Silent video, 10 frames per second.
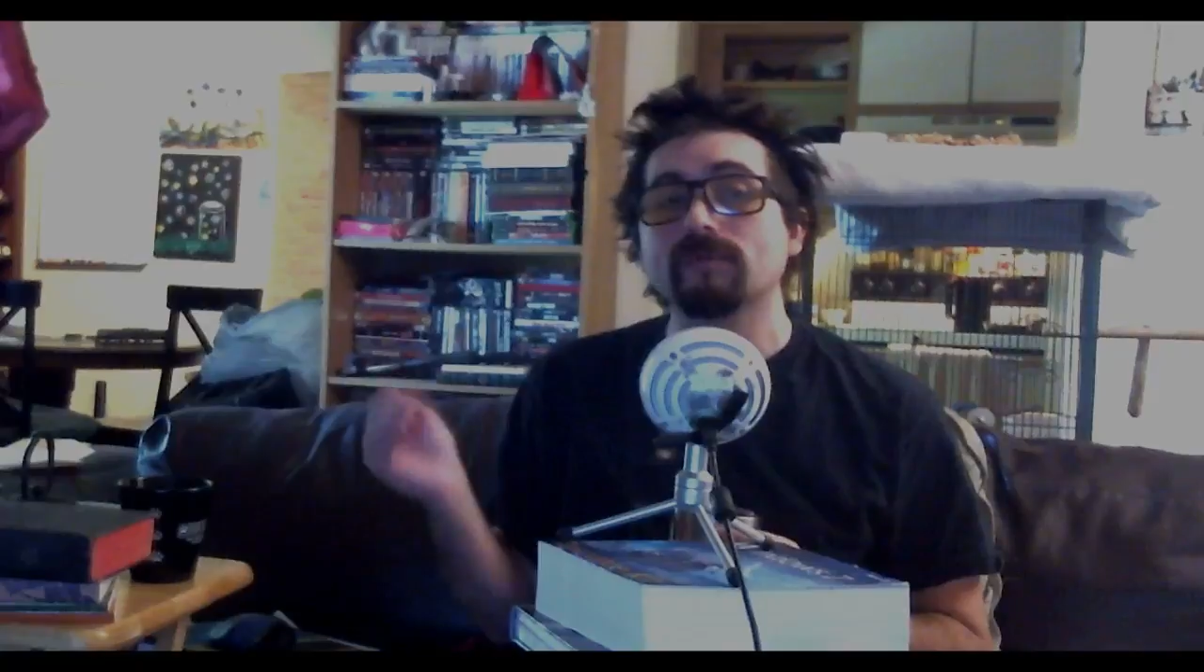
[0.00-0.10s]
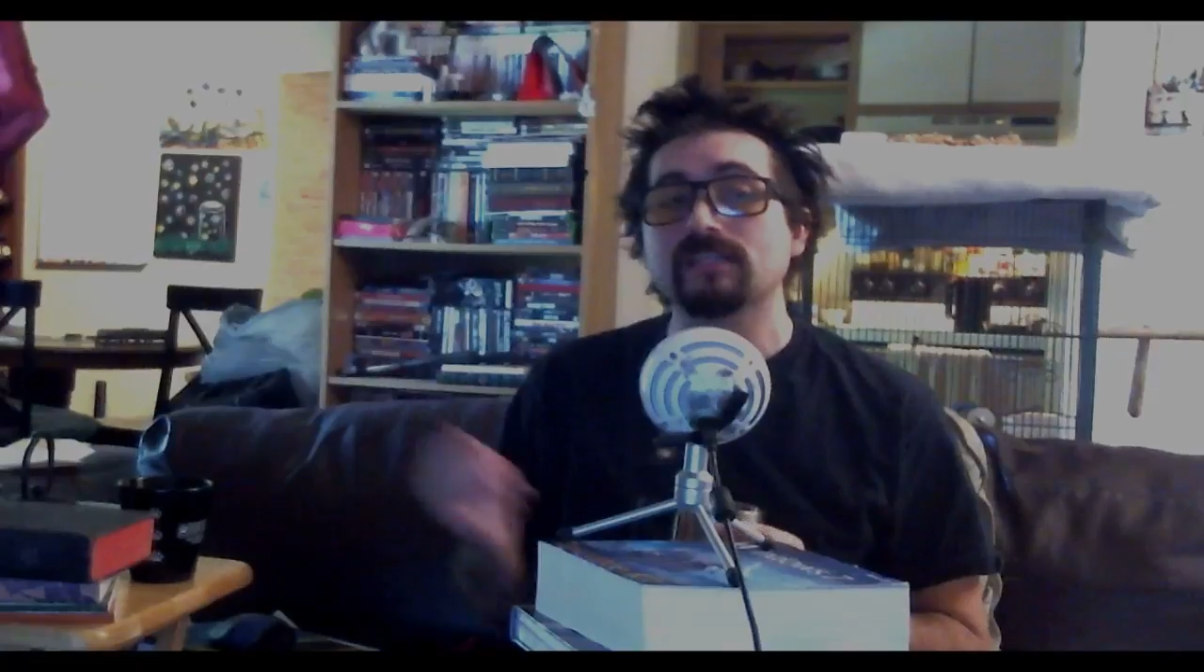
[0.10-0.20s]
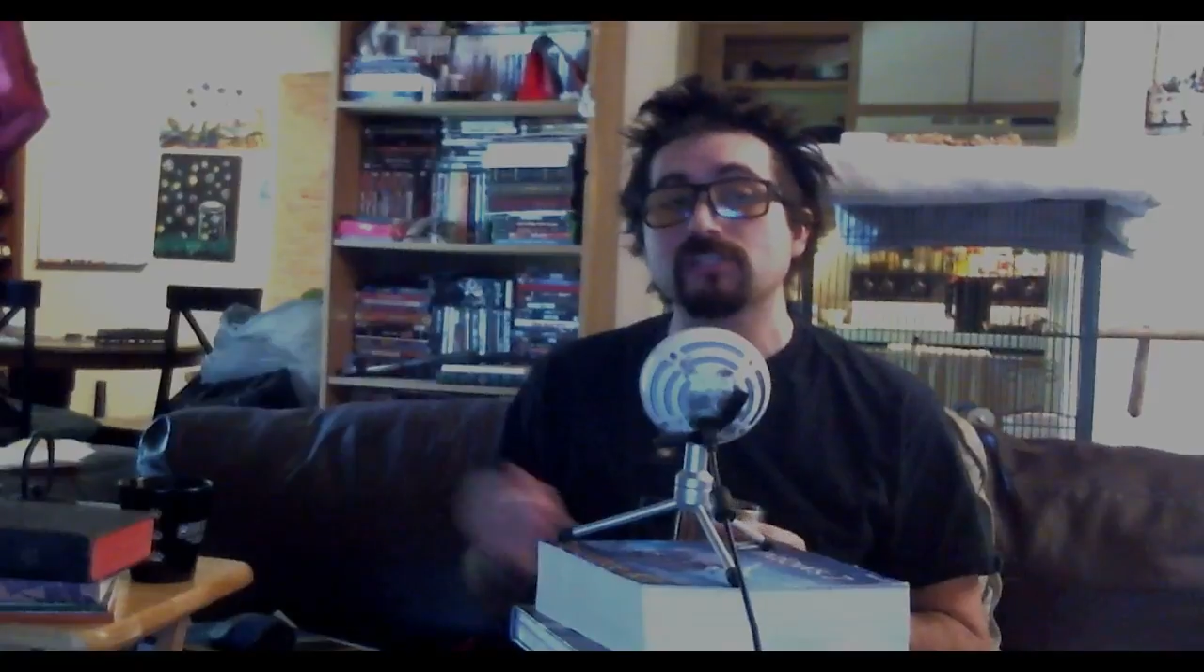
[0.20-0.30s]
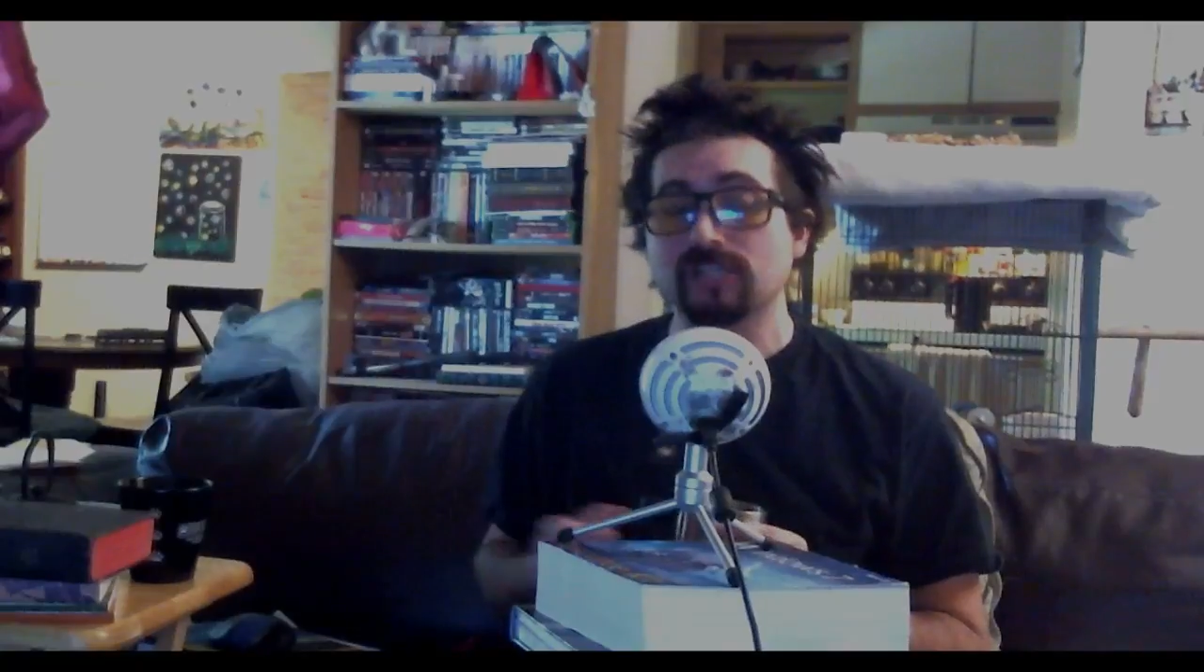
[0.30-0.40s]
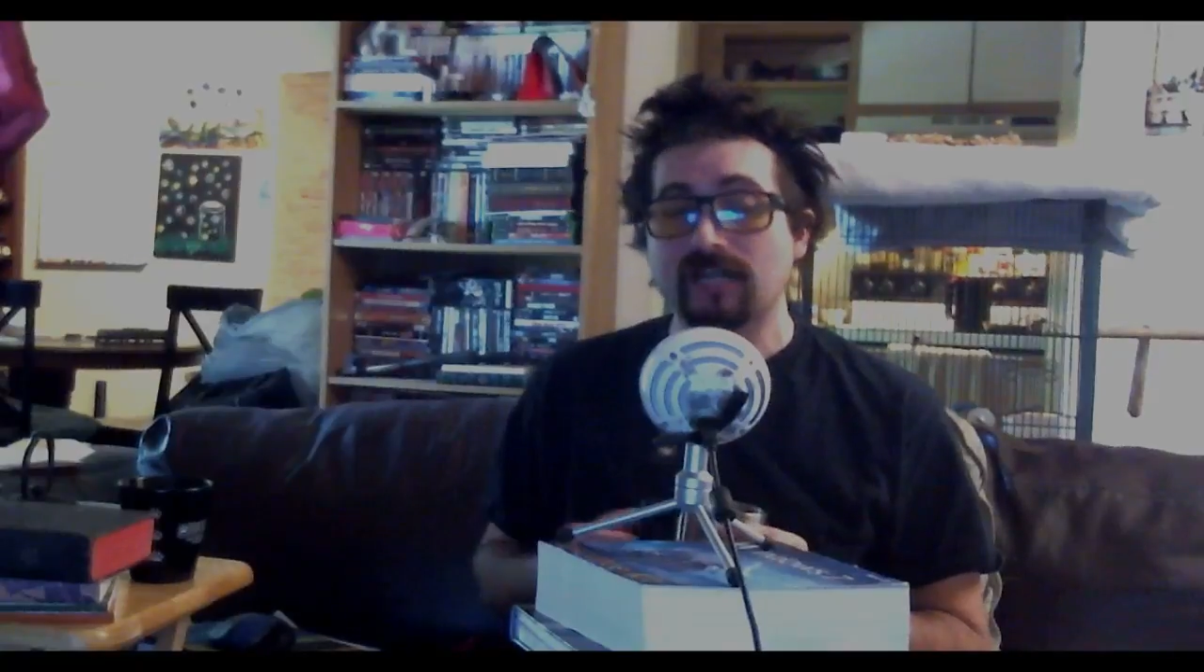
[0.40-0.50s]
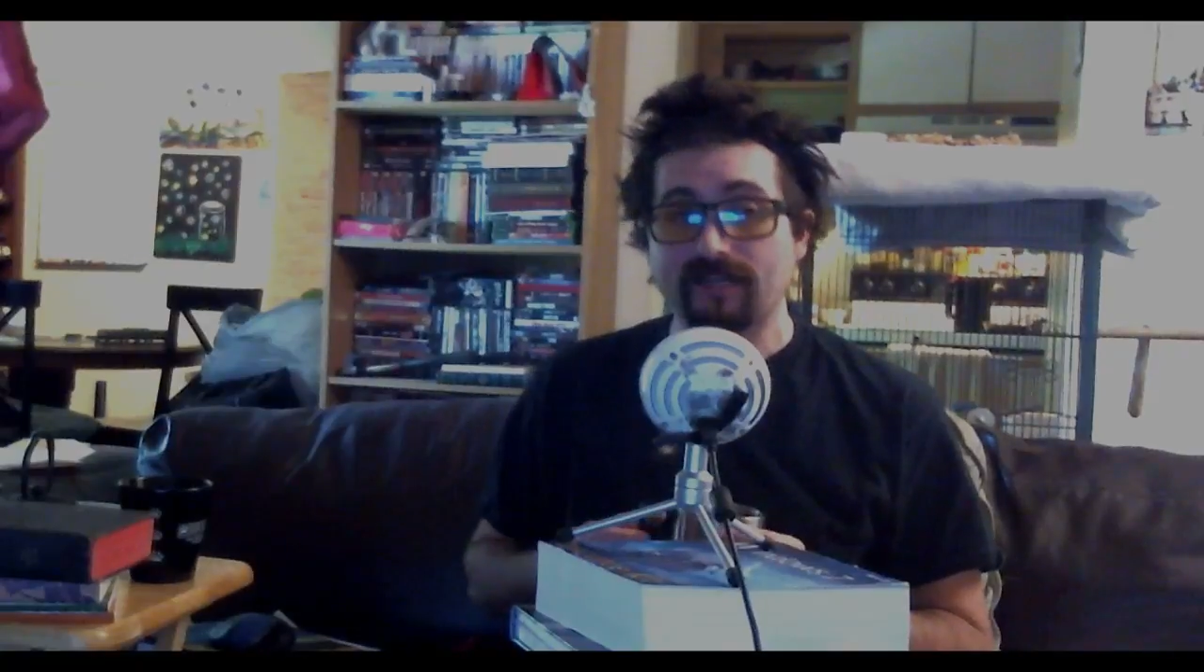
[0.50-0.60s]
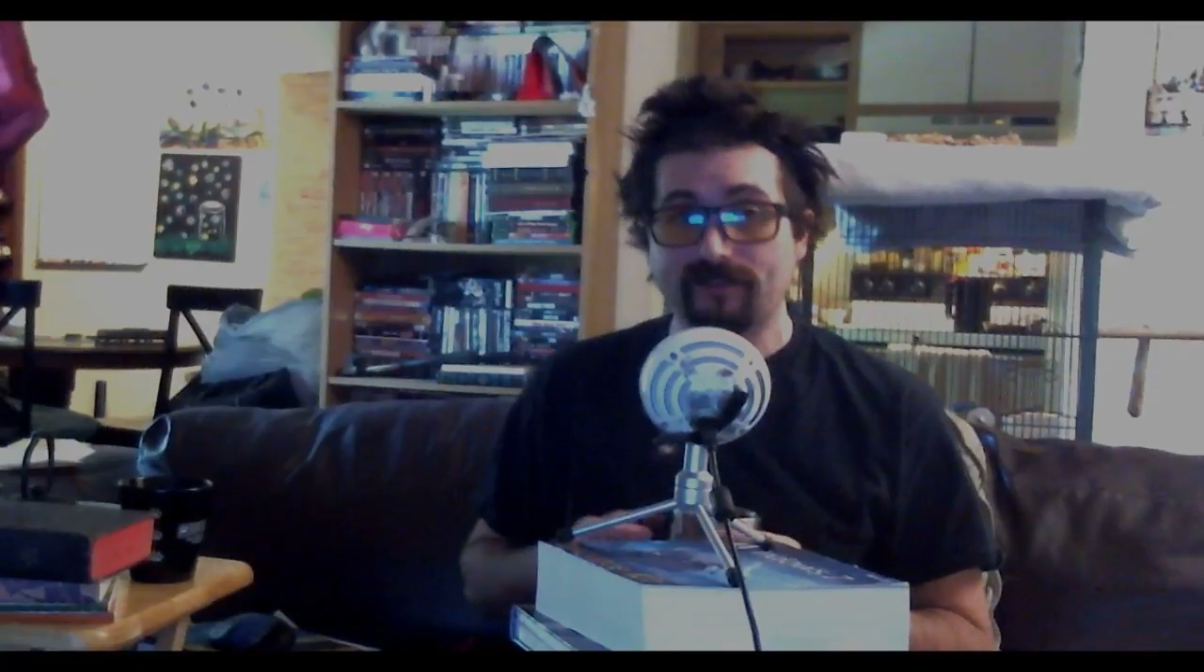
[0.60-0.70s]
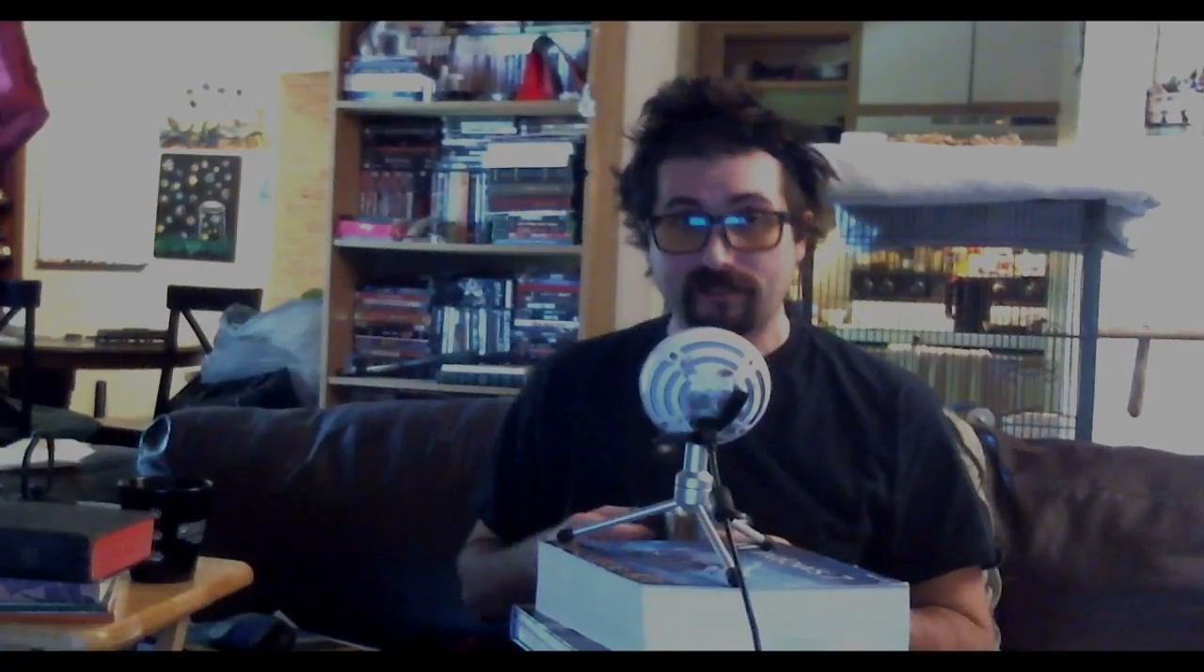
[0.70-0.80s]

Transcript: and child